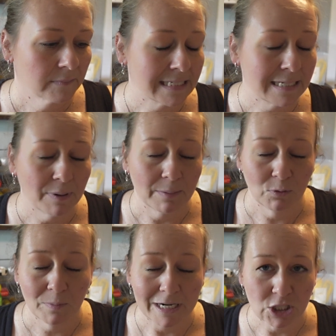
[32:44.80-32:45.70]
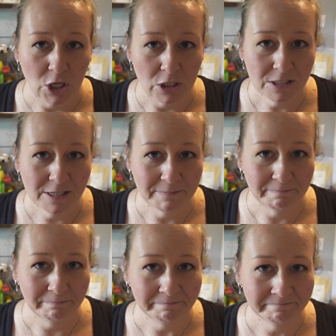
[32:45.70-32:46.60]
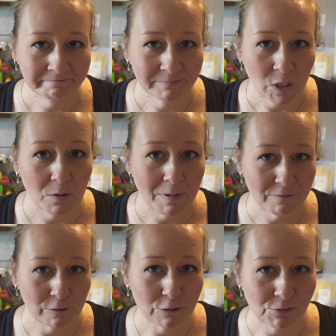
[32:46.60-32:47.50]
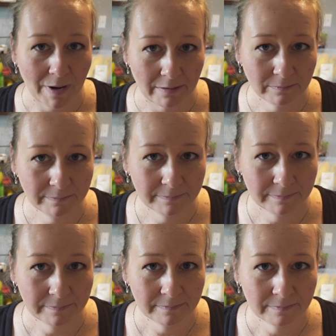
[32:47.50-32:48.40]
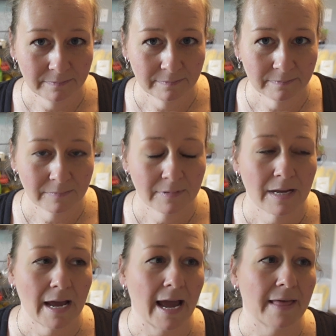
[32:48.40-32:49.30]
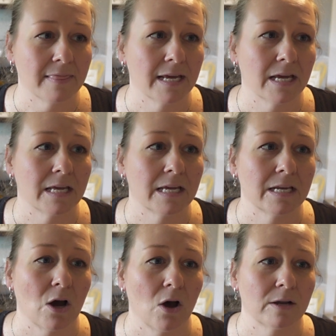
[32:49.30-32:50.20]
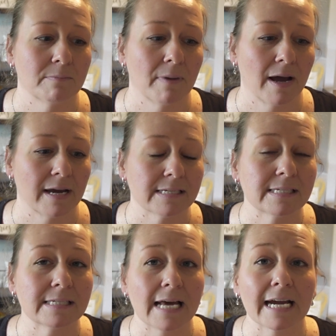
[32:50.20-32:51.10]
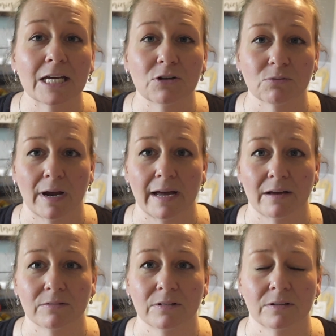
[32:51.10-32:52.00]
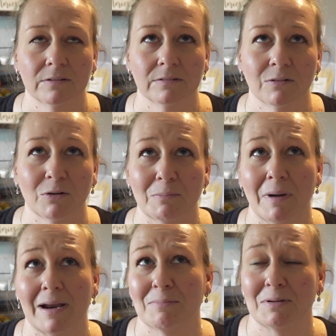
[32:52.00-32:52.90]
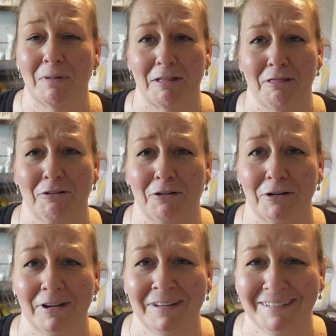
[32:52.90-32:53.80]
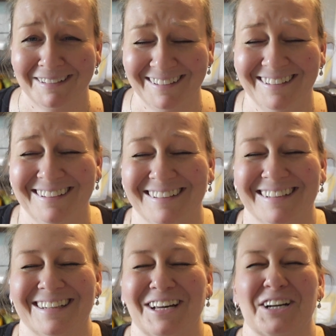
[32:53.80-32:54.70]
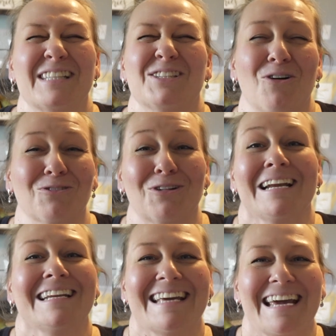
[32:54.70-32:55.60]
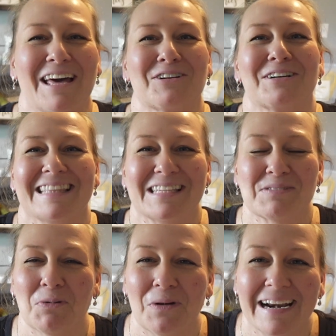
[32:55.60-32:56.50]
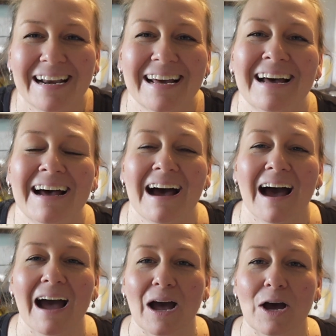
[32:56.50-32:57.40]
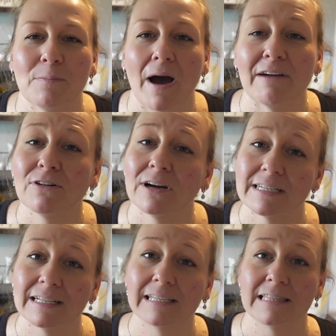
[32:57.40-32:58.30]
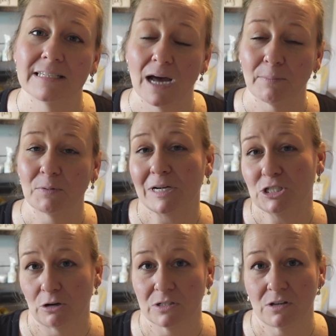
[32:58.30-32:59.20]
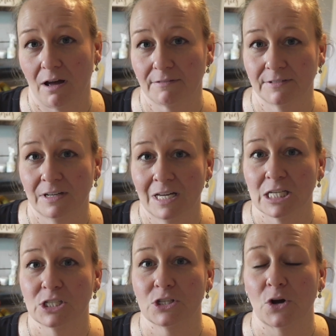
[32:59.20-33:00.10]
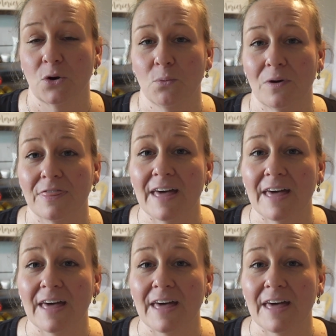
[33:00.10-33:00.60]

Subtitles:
debubble my jars on my first round. And then on my second round, or it might have been my third, look, it's all running together at this point. I forgot to clean the top of my jars off. So with